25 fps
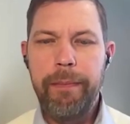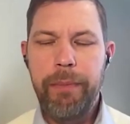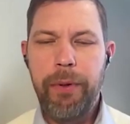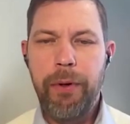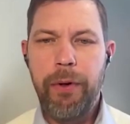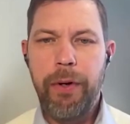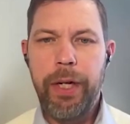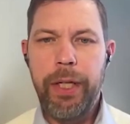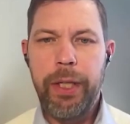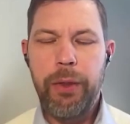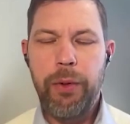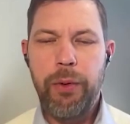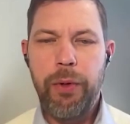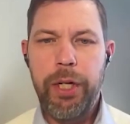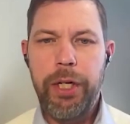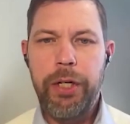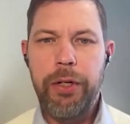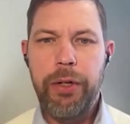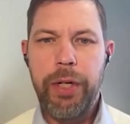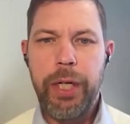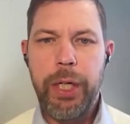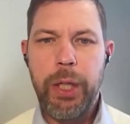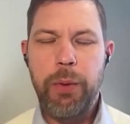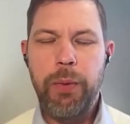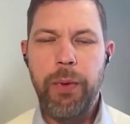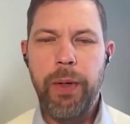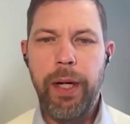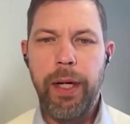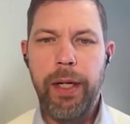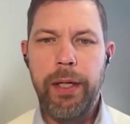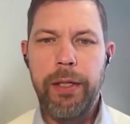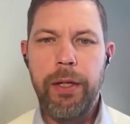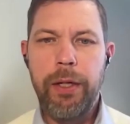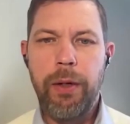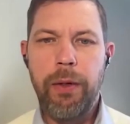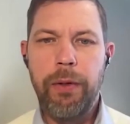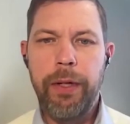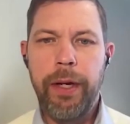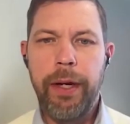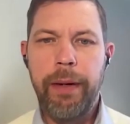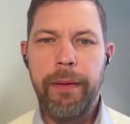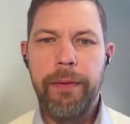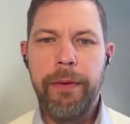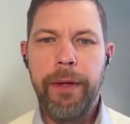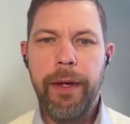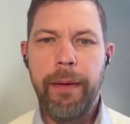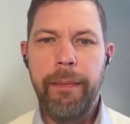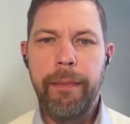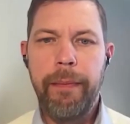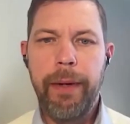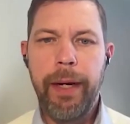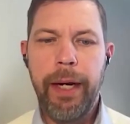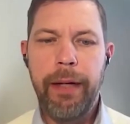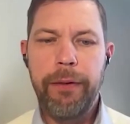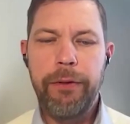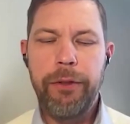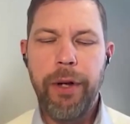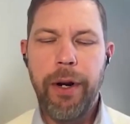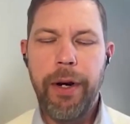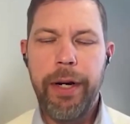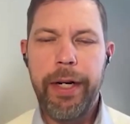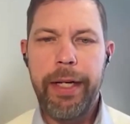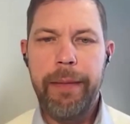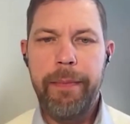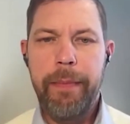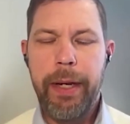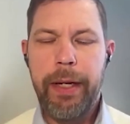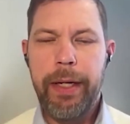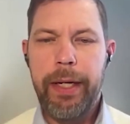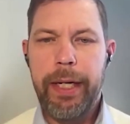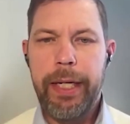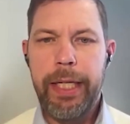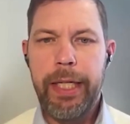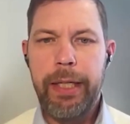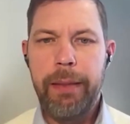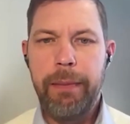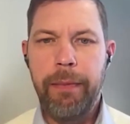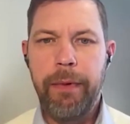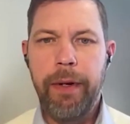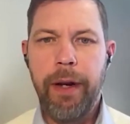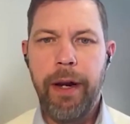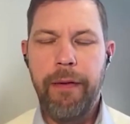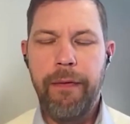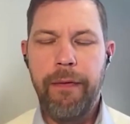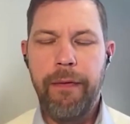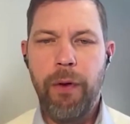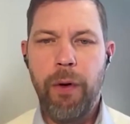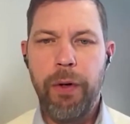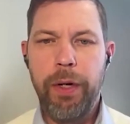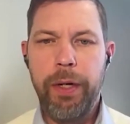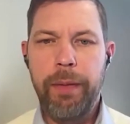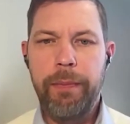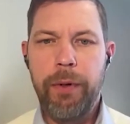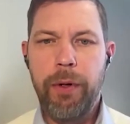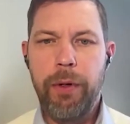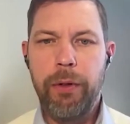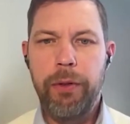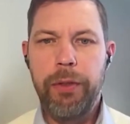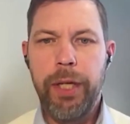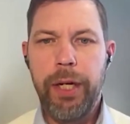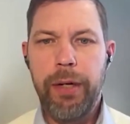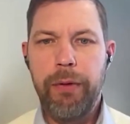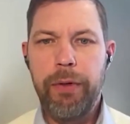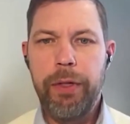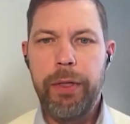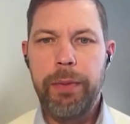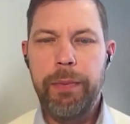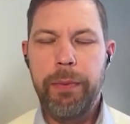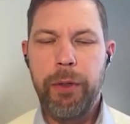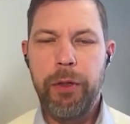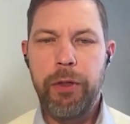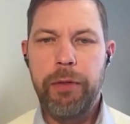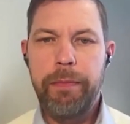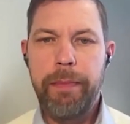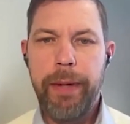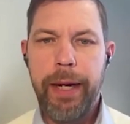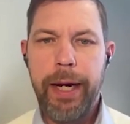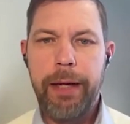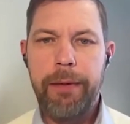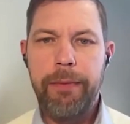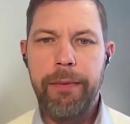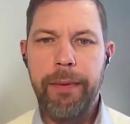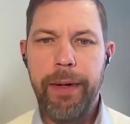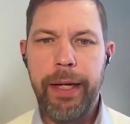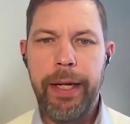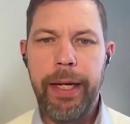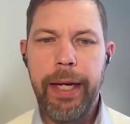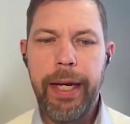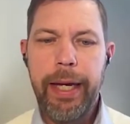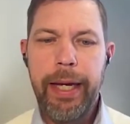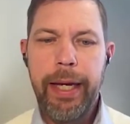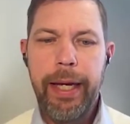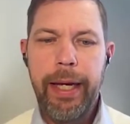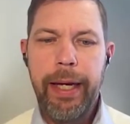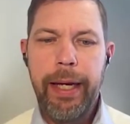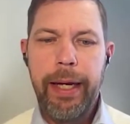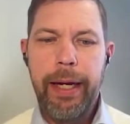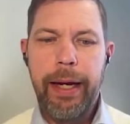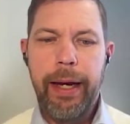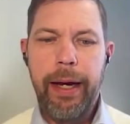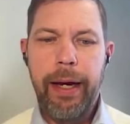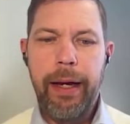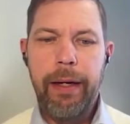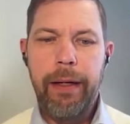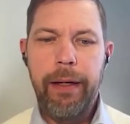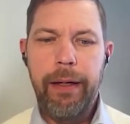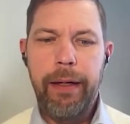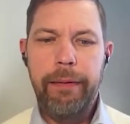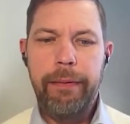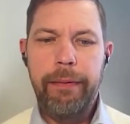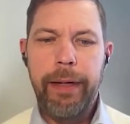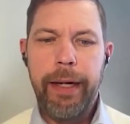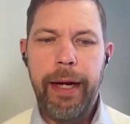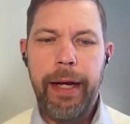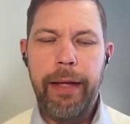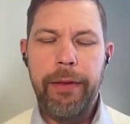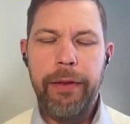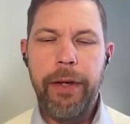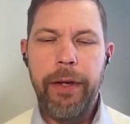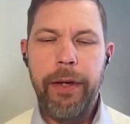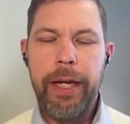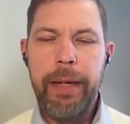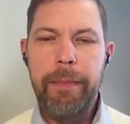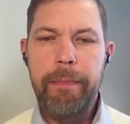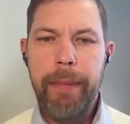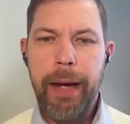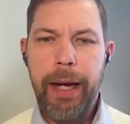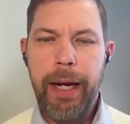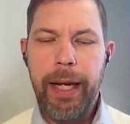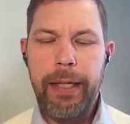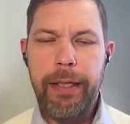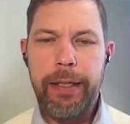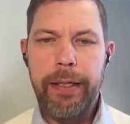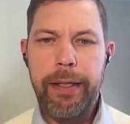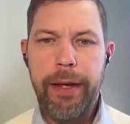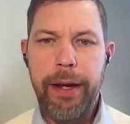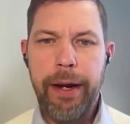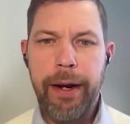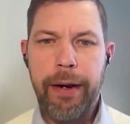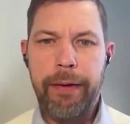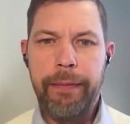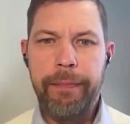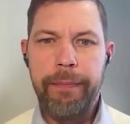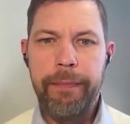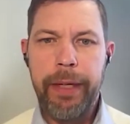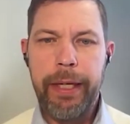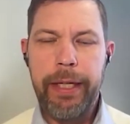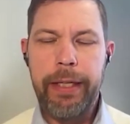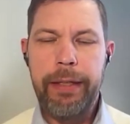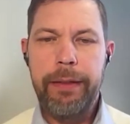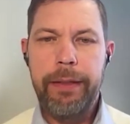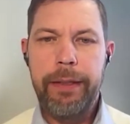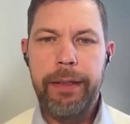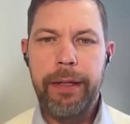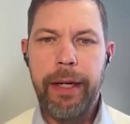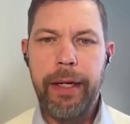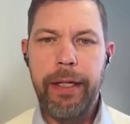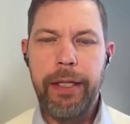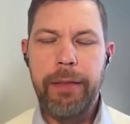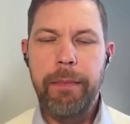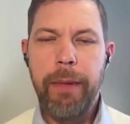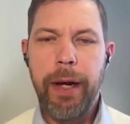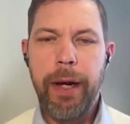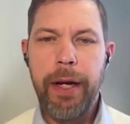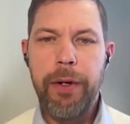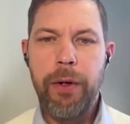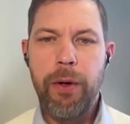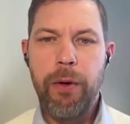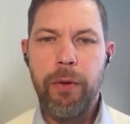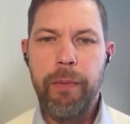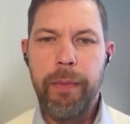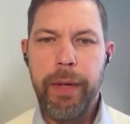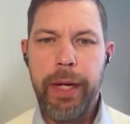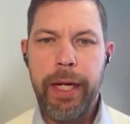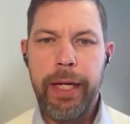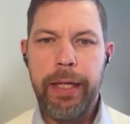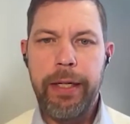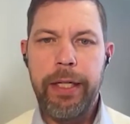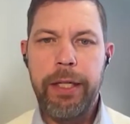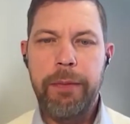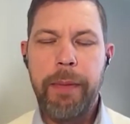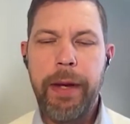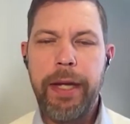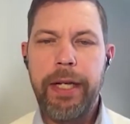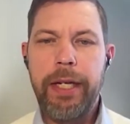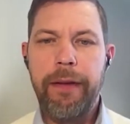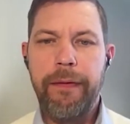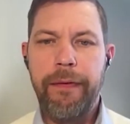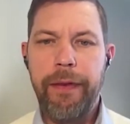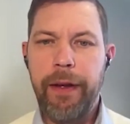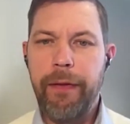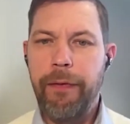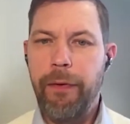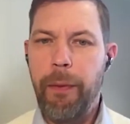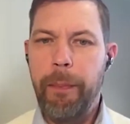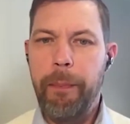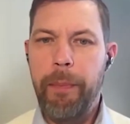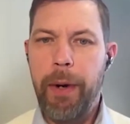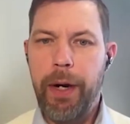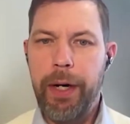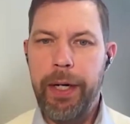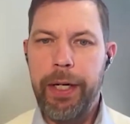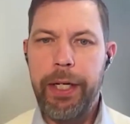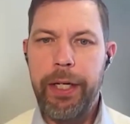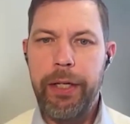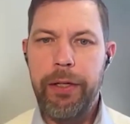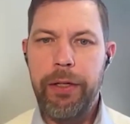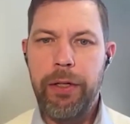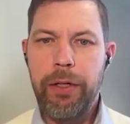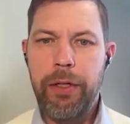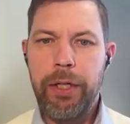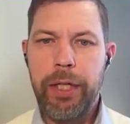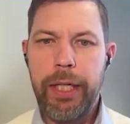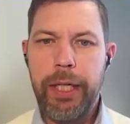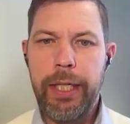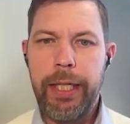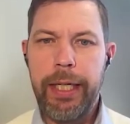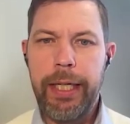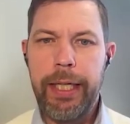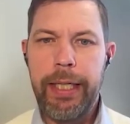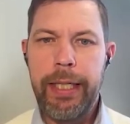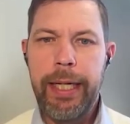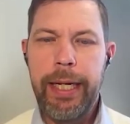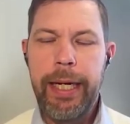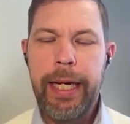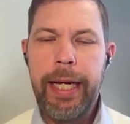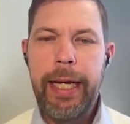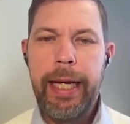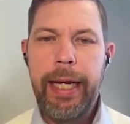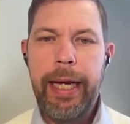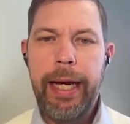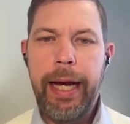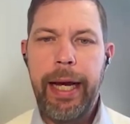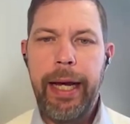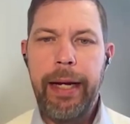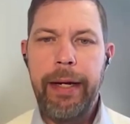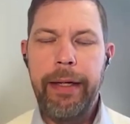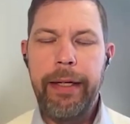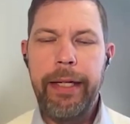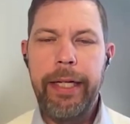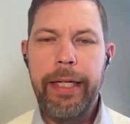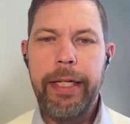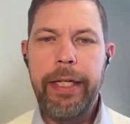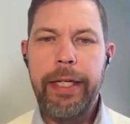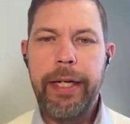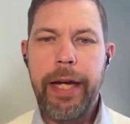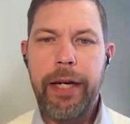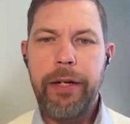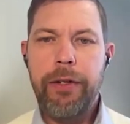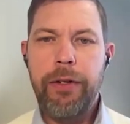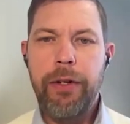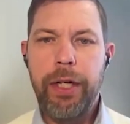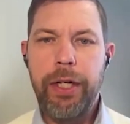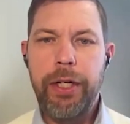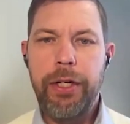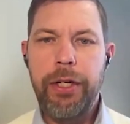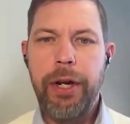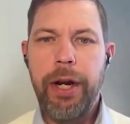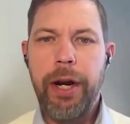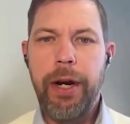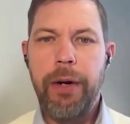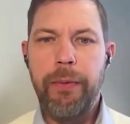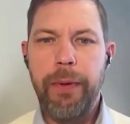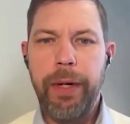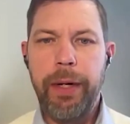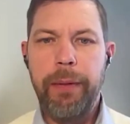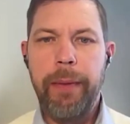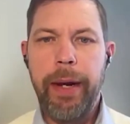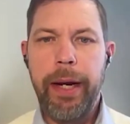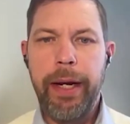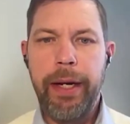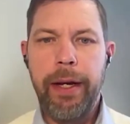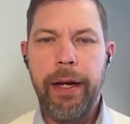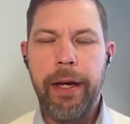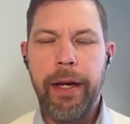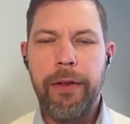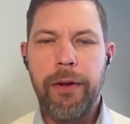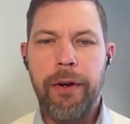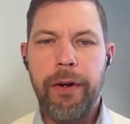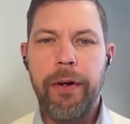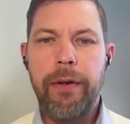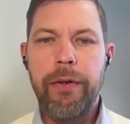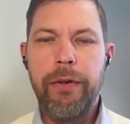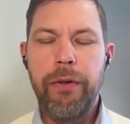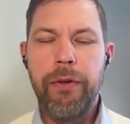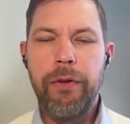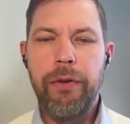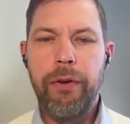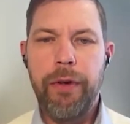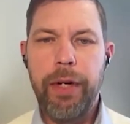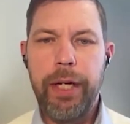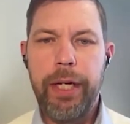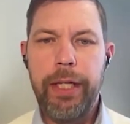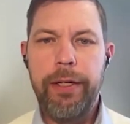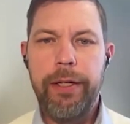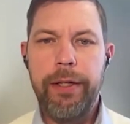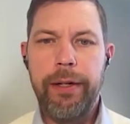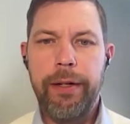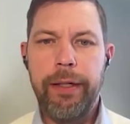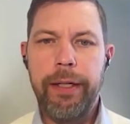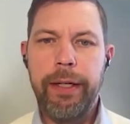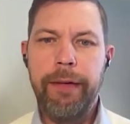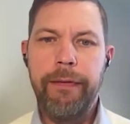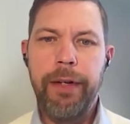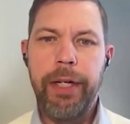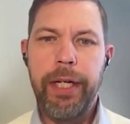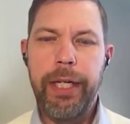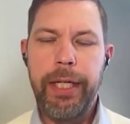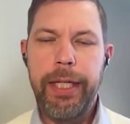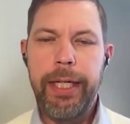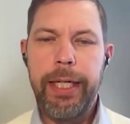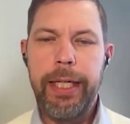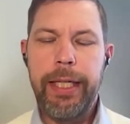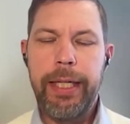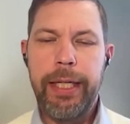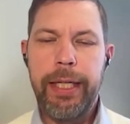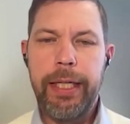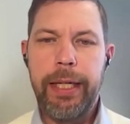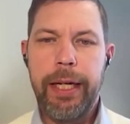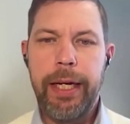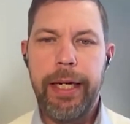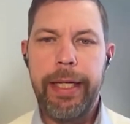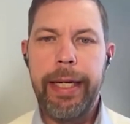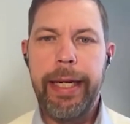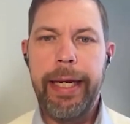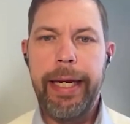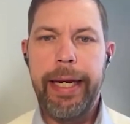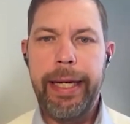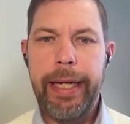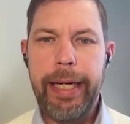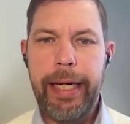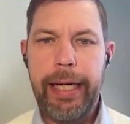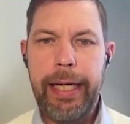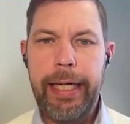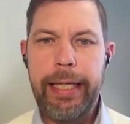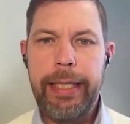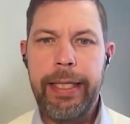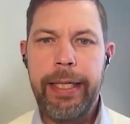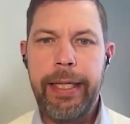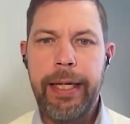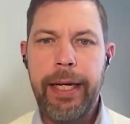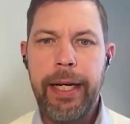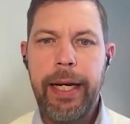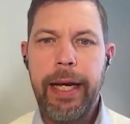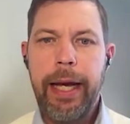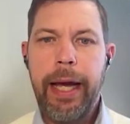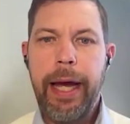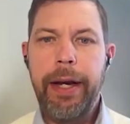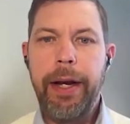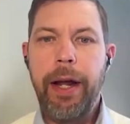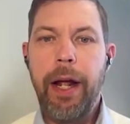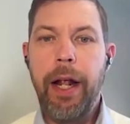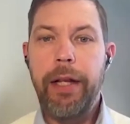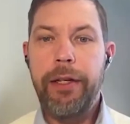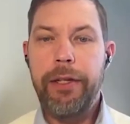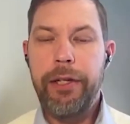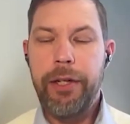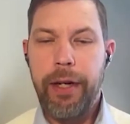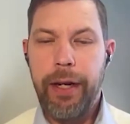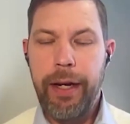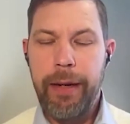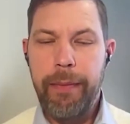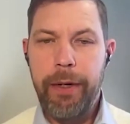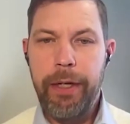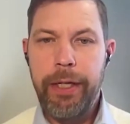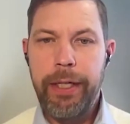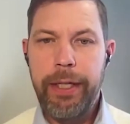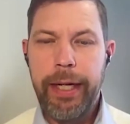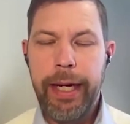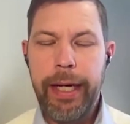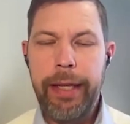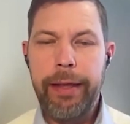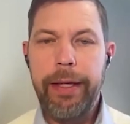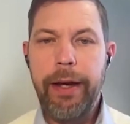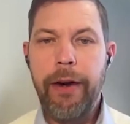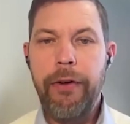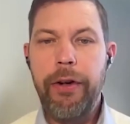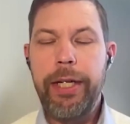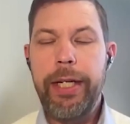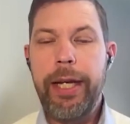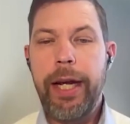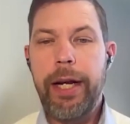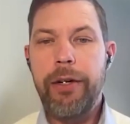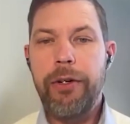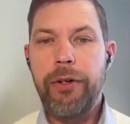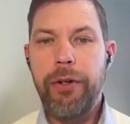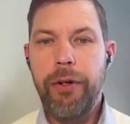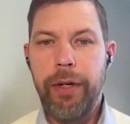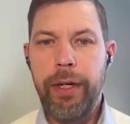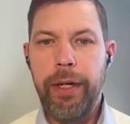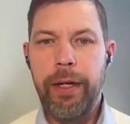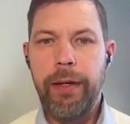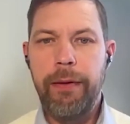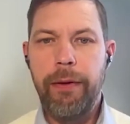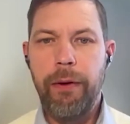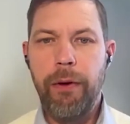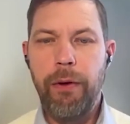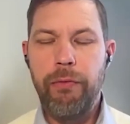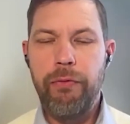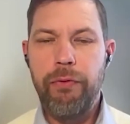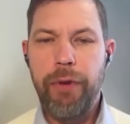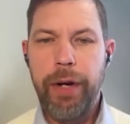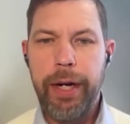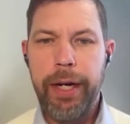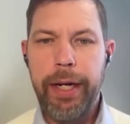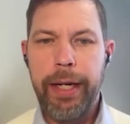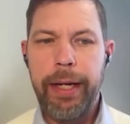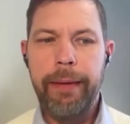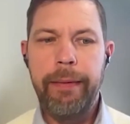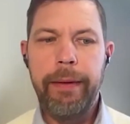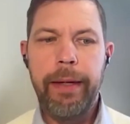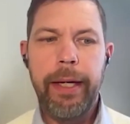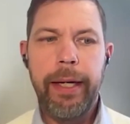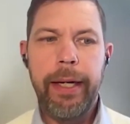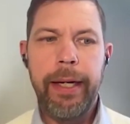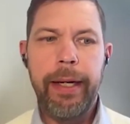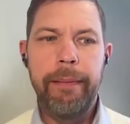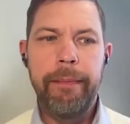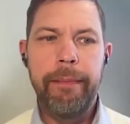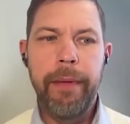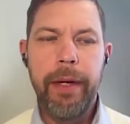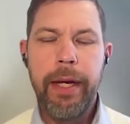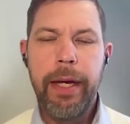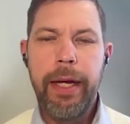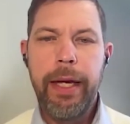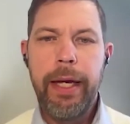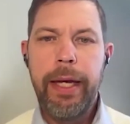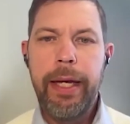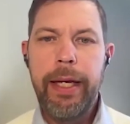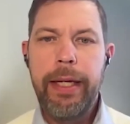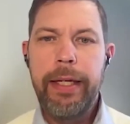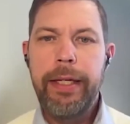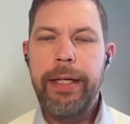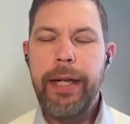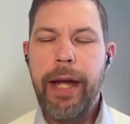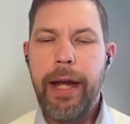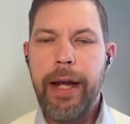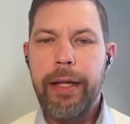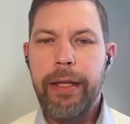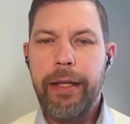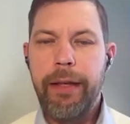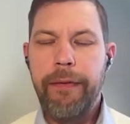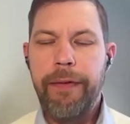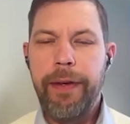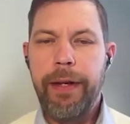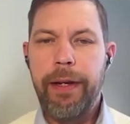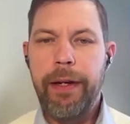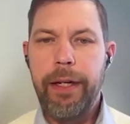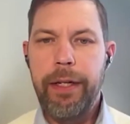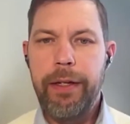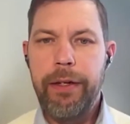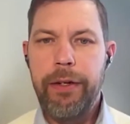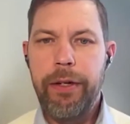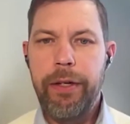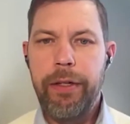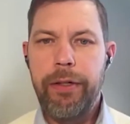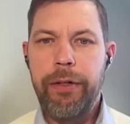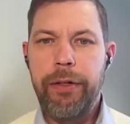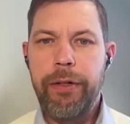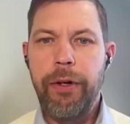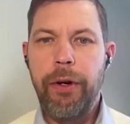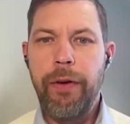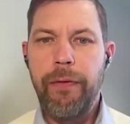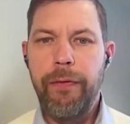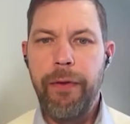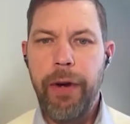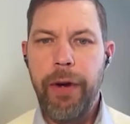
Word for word: important question as well. So that the uh, target mechanism unfolded protein response pathway uh, uh, and the imbalance there is, is by no means specific for Parkinson's disease. And this is actually shared with many other neurodegenerative diseases like ALS and Alzheimer's. And there is actually already um, scientific literature